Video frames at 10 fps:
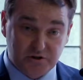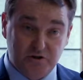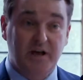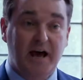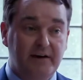
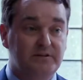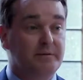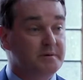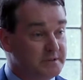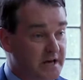Do they have
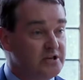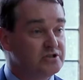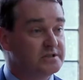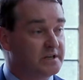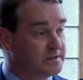the
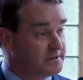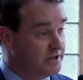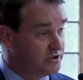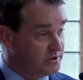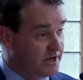implementation skills, an
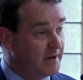issue which